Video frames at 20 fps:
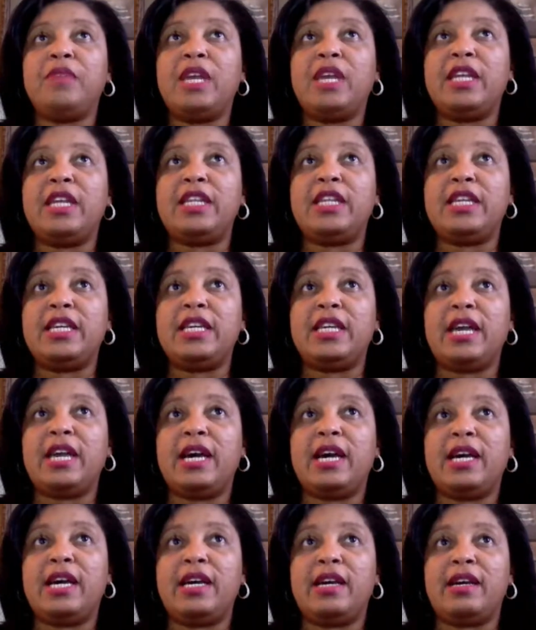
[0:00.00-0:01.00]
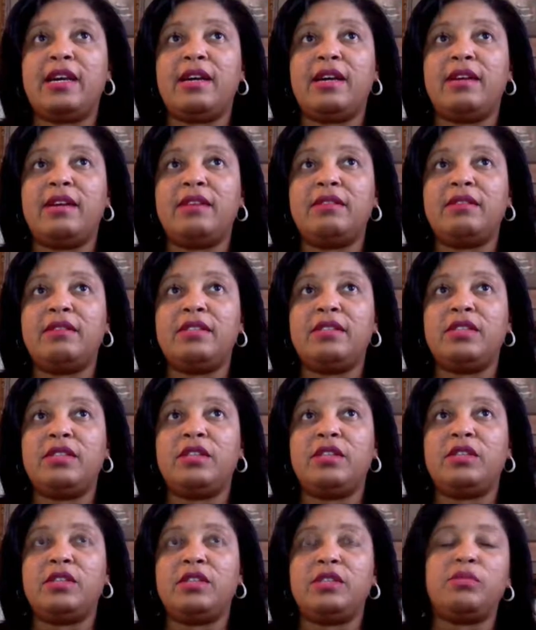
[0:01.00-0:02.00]
then I,
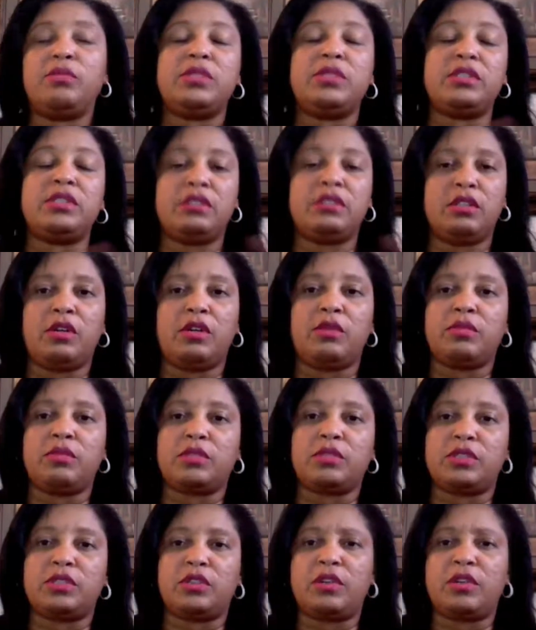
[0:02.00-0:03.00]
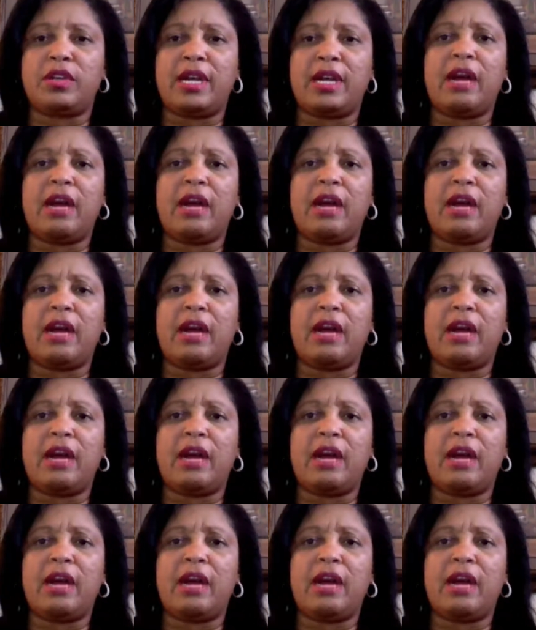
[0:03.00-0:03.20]
then we, started.